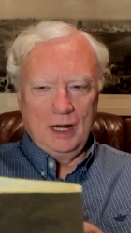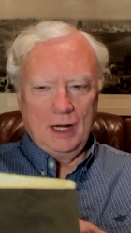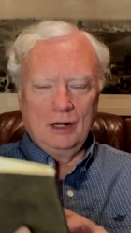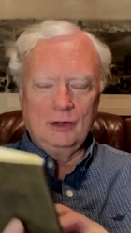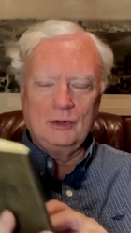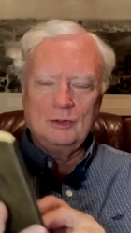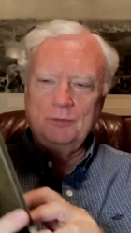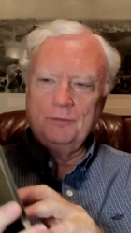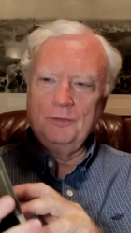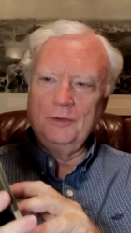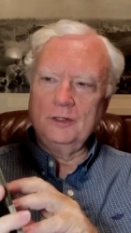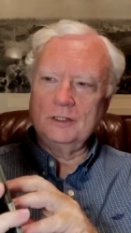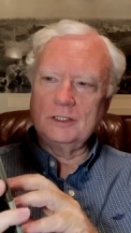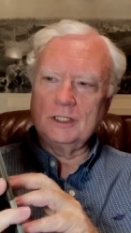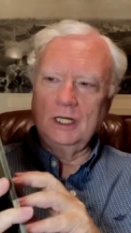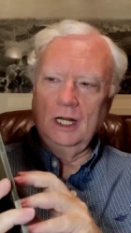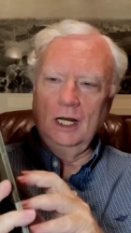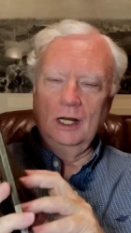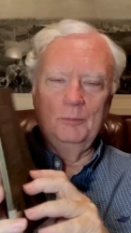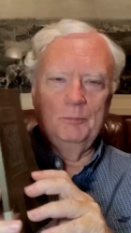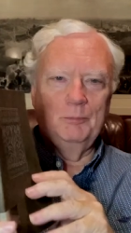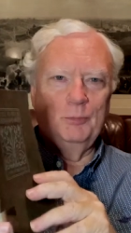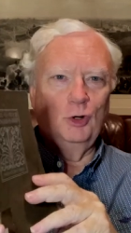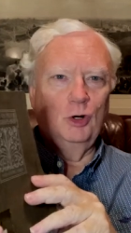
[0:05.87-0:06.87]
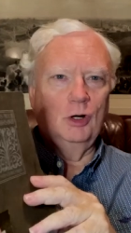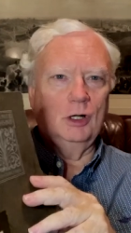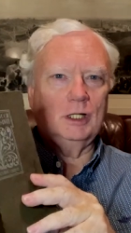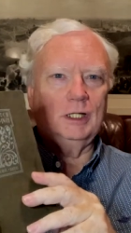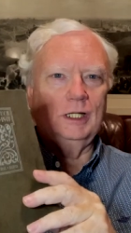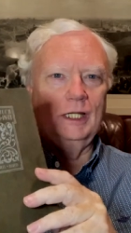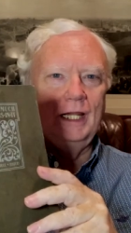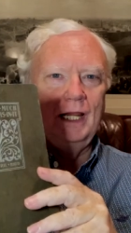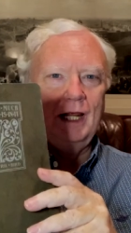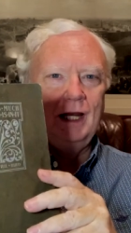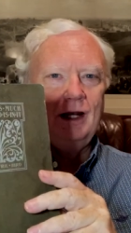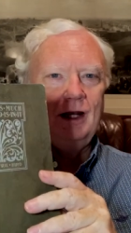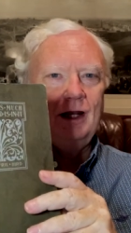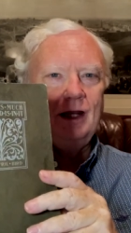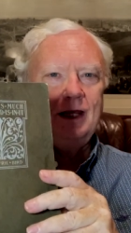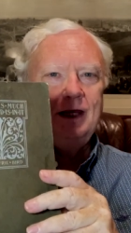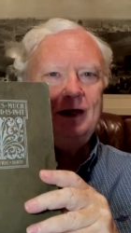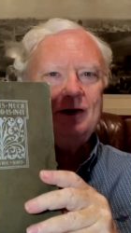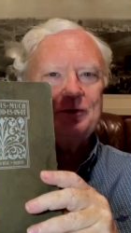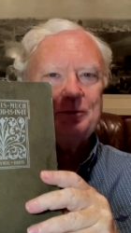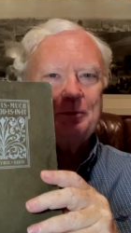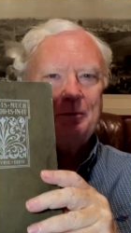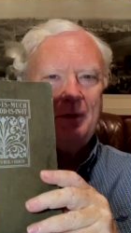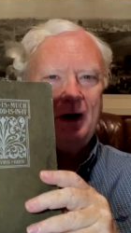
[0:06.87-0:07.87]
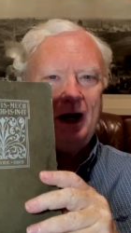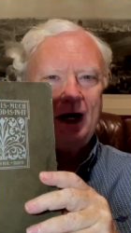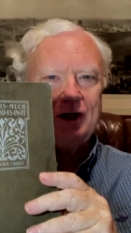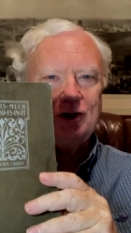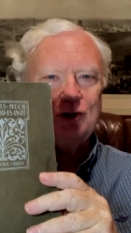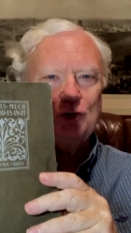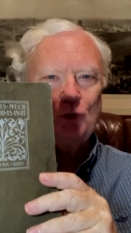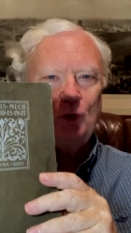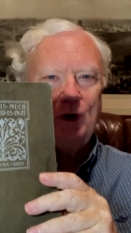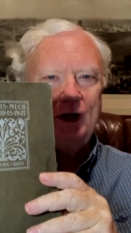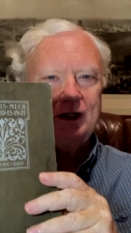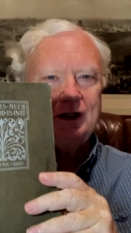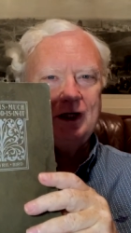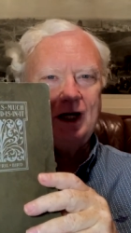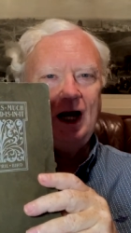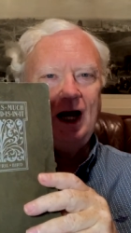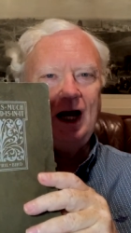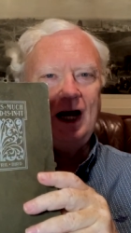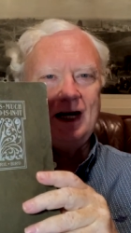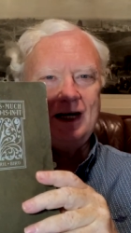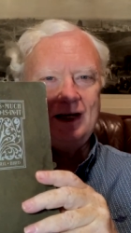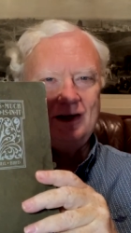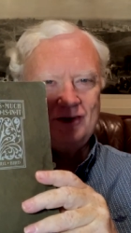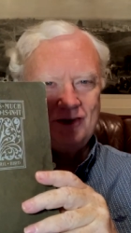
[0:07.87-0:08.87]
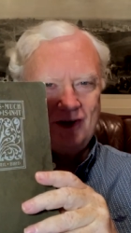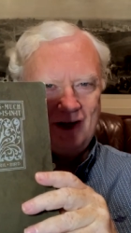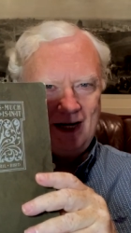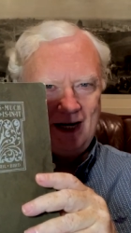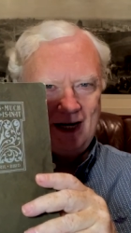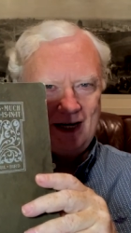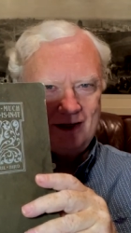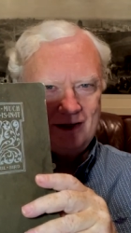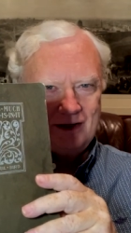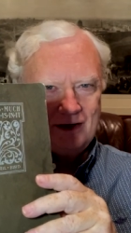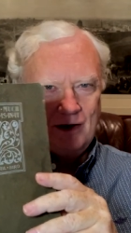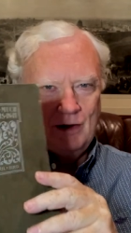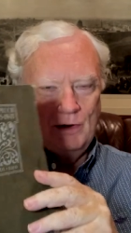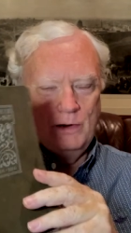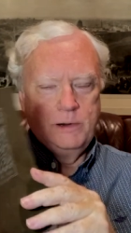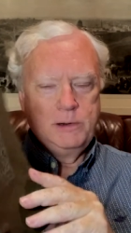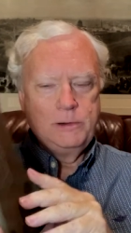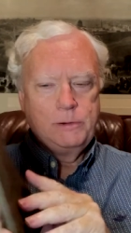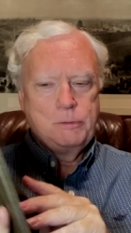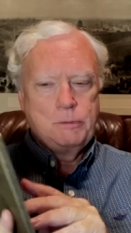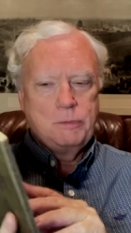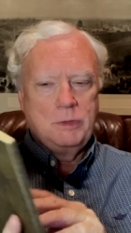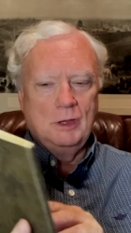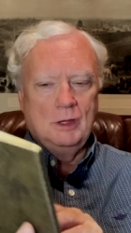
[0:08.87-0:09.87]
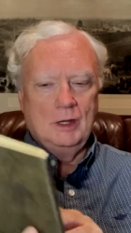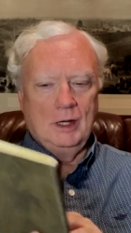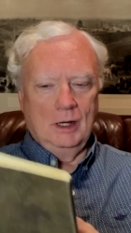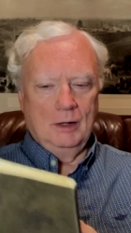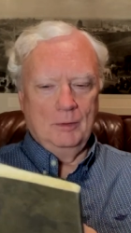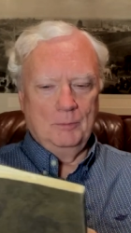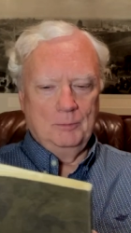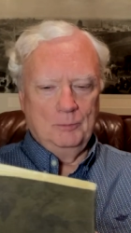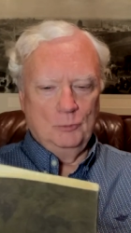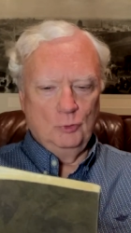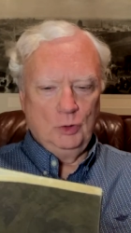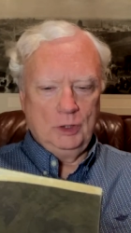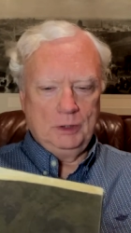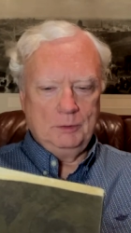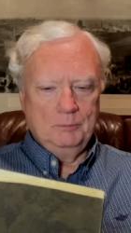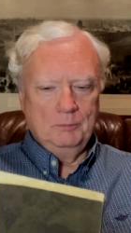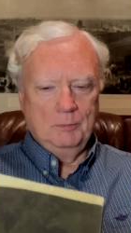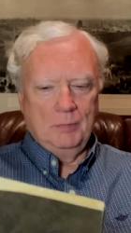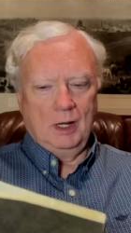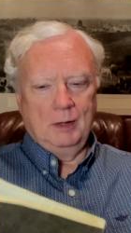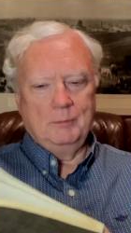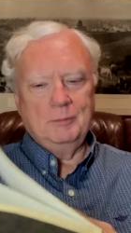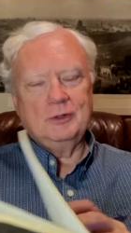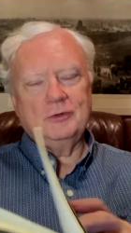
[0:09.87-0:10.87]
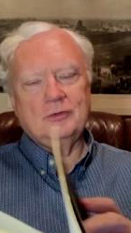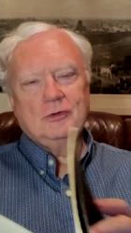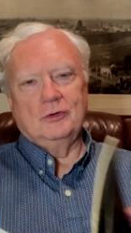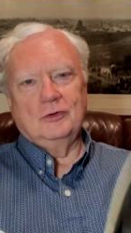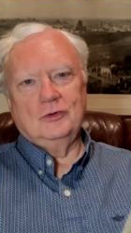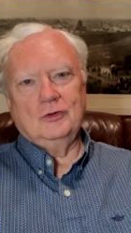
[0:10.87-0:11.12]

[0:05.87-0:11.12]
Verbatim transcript: out of this little book, Little is Much When God is in It, um, written by Mrs.